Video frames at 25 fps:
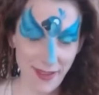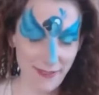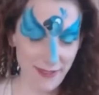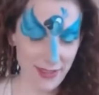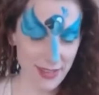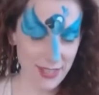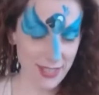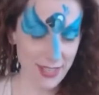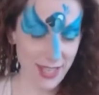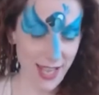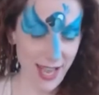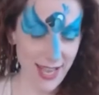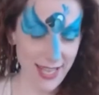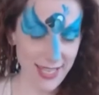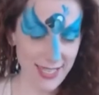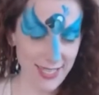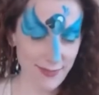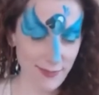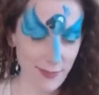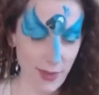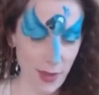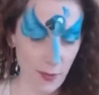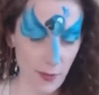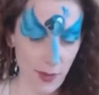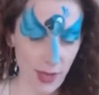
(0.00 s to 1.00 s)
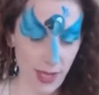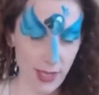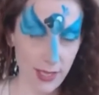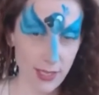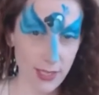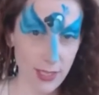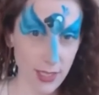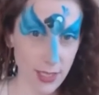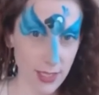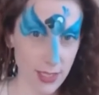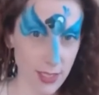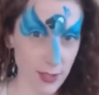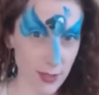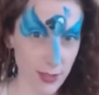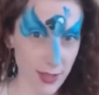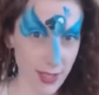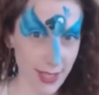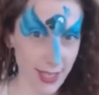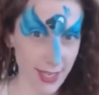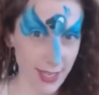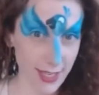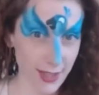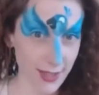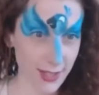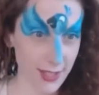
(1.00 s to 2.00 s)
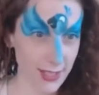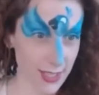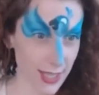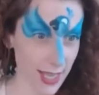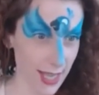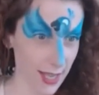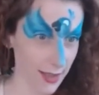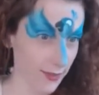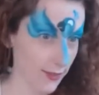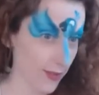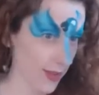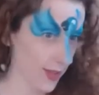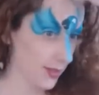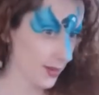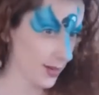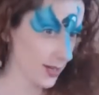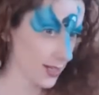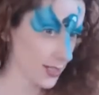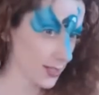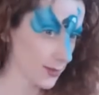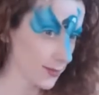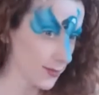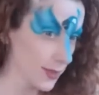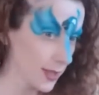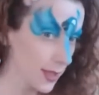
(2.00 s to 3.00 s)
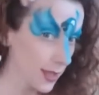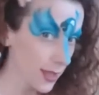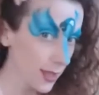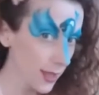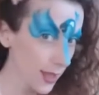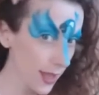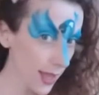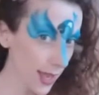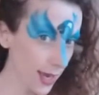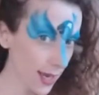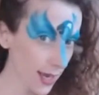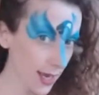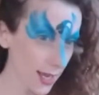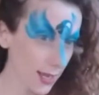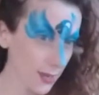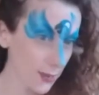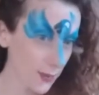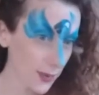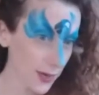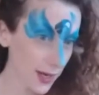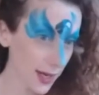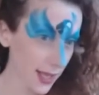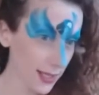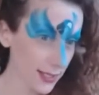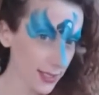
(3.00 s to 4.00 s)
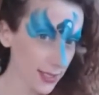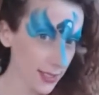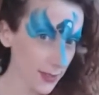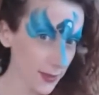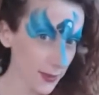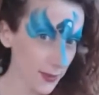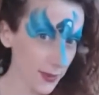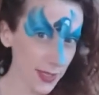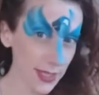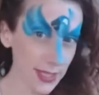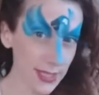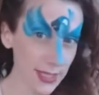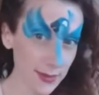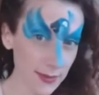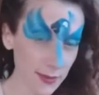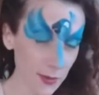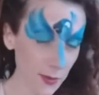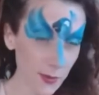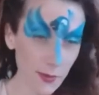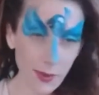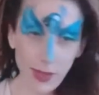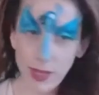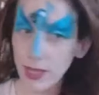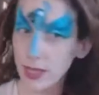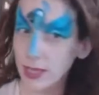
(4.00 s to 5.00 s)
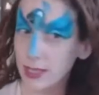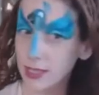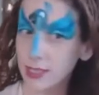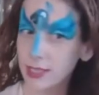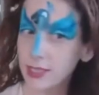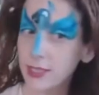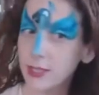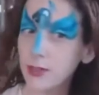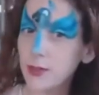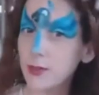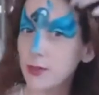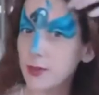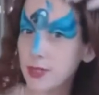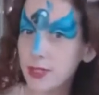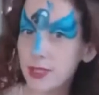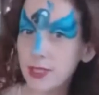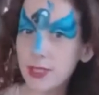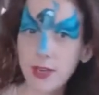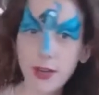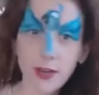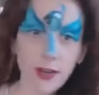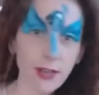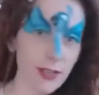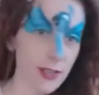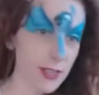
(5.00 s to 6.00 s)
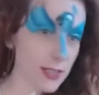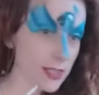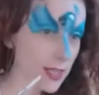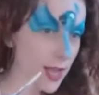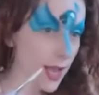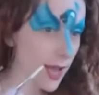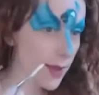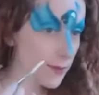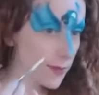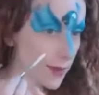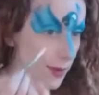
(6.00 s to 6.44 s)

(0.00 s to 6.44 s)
coming off the sides of my wings so that it looks like feathers. And what I'll do is I'm going to start at the